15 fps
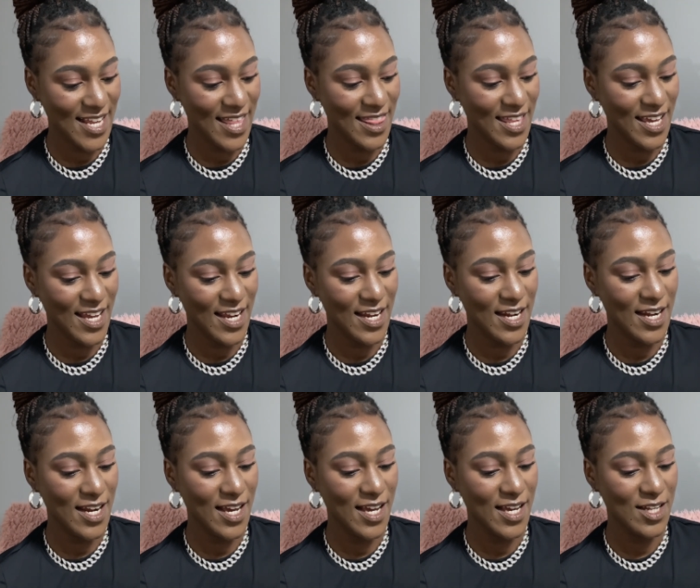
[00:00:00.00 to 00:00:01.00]
And
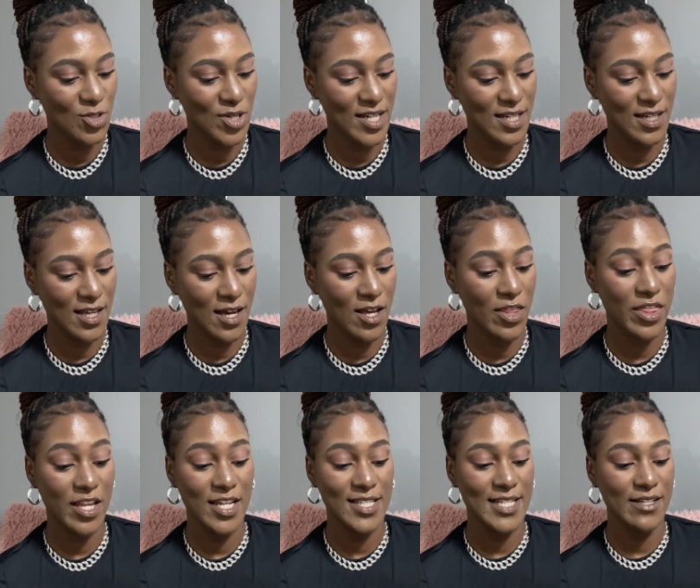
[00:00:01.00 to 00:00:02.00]
then
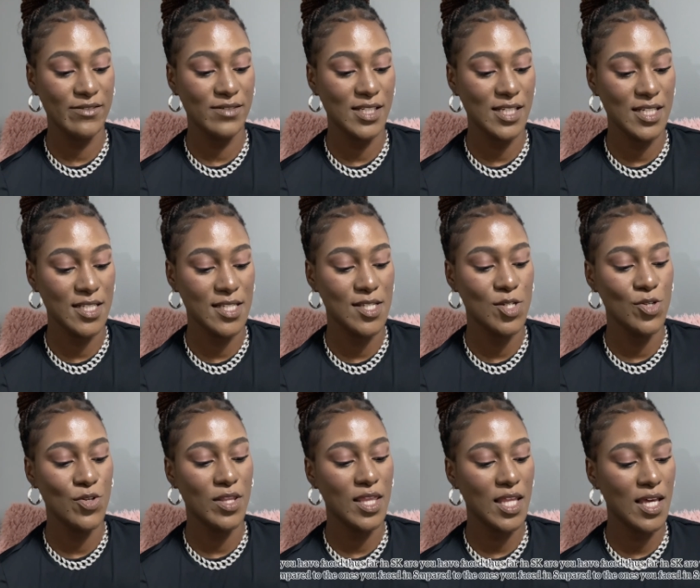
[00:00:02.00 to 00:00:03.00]
37 is, do
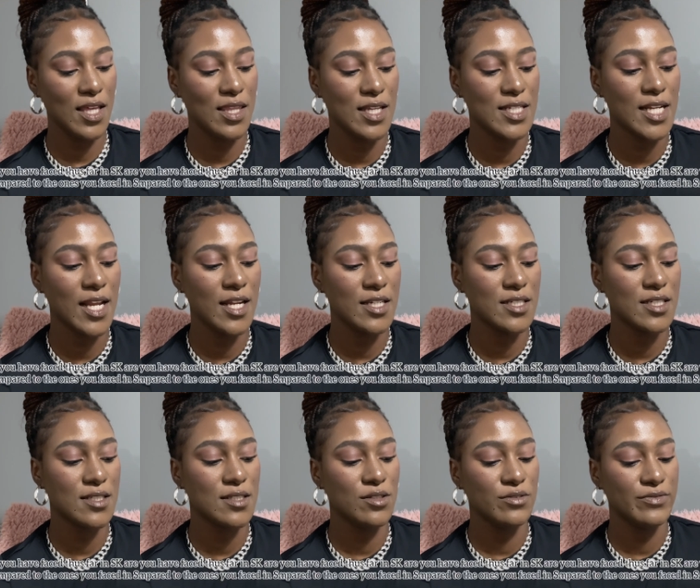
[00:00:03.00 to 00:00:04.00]
you think the
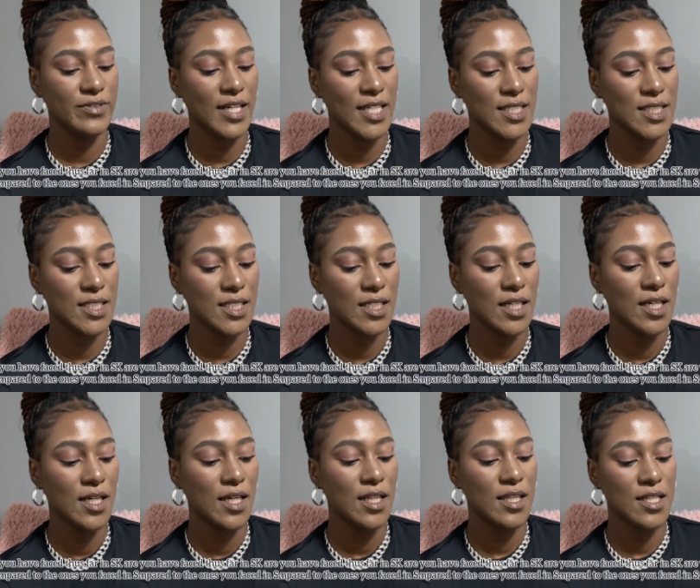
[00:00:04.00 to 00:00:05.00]
challenges you faced
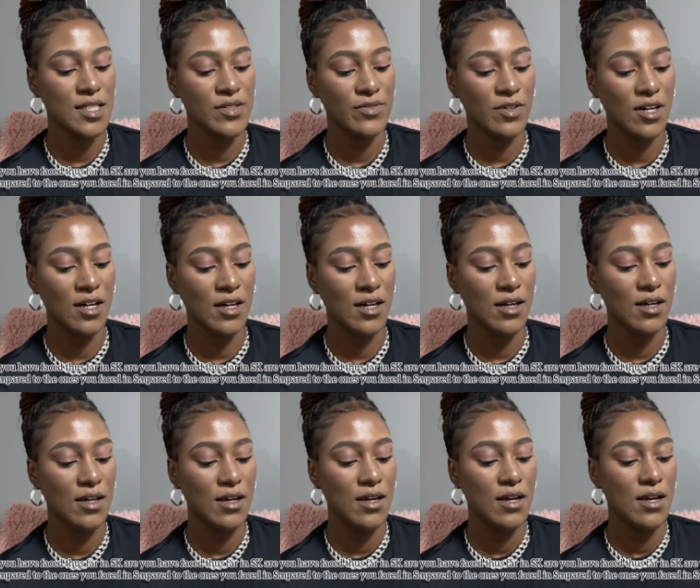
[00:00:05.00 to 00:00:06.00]
thus far
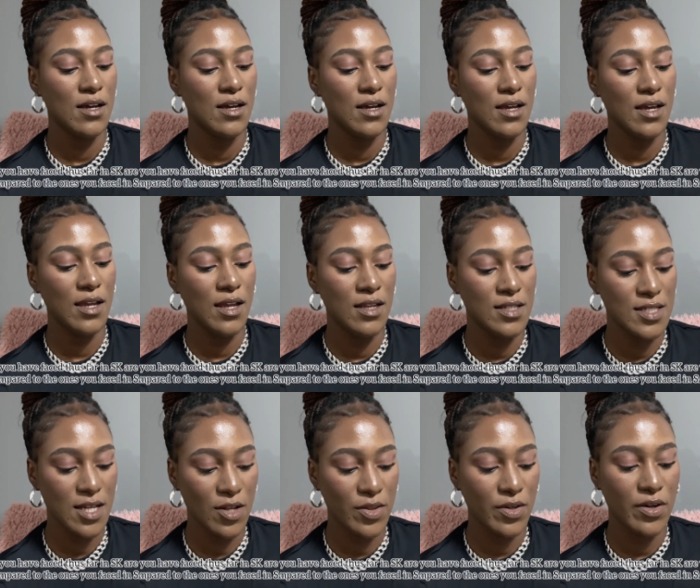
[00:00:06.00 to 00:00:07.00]
in
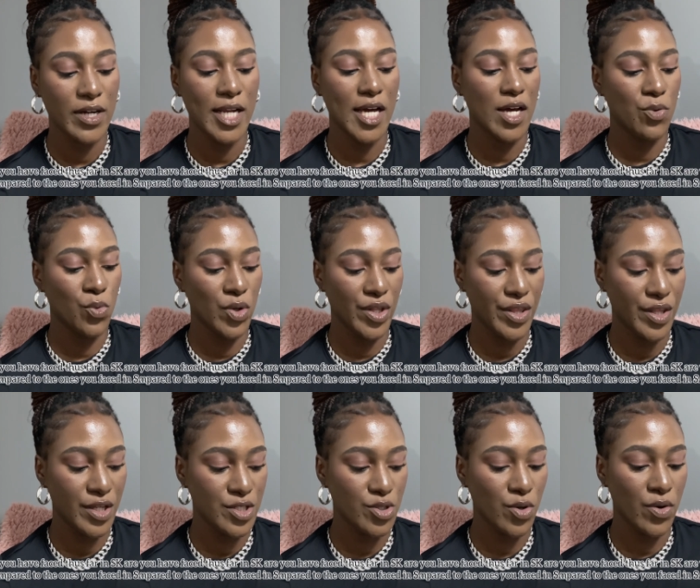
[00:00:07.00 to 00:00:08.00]
South Korea are worth
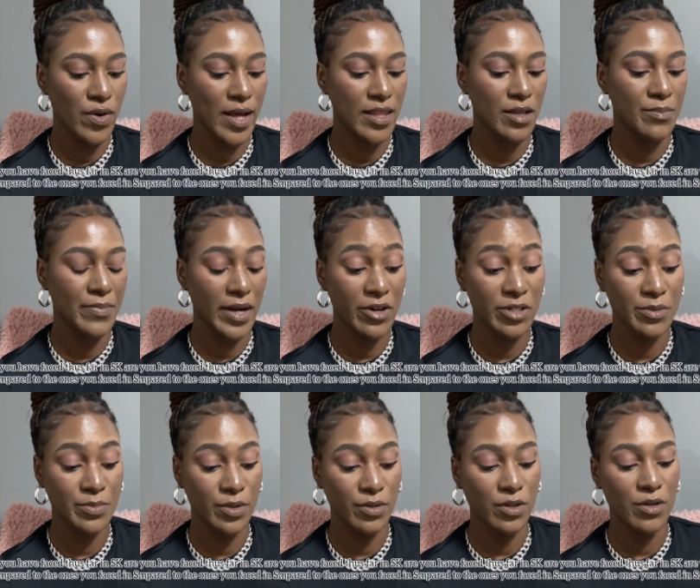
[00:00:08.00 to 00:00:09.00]
it, or rather
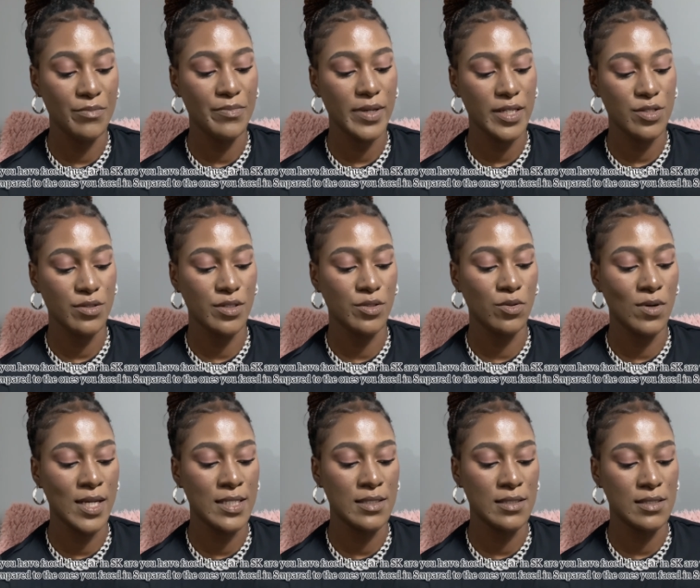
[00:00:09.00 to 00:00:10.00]
bearable compared to the
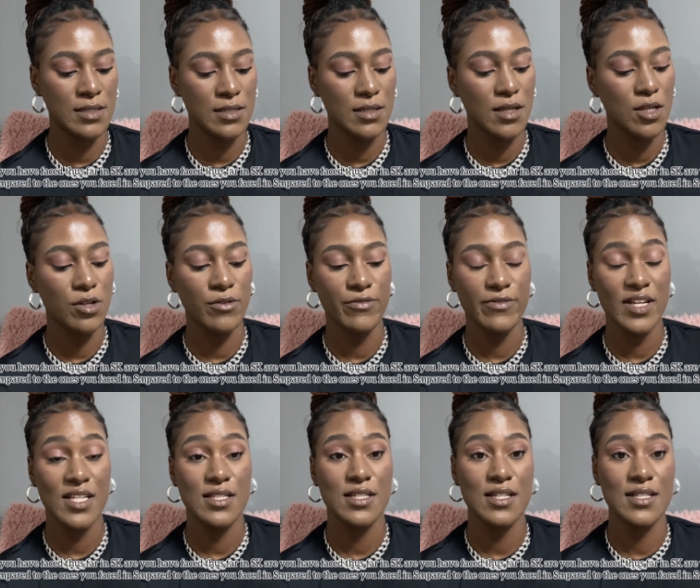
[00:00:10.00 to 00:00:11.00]
ones you
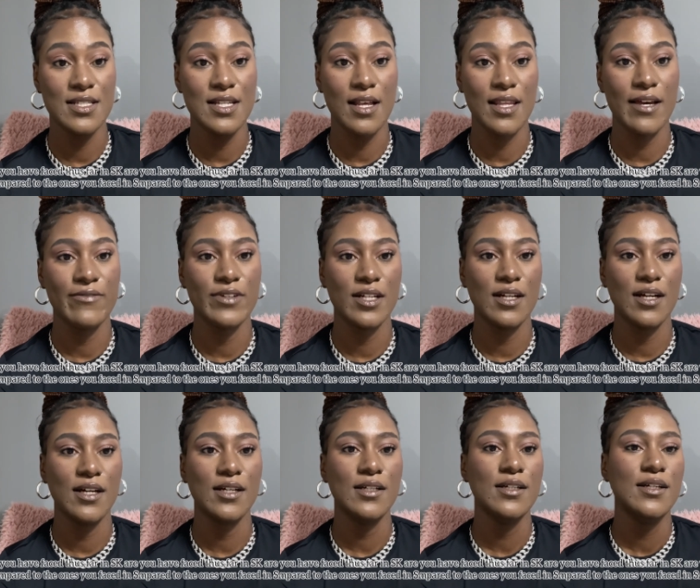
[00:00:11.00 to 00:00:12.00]
faced in South Africa?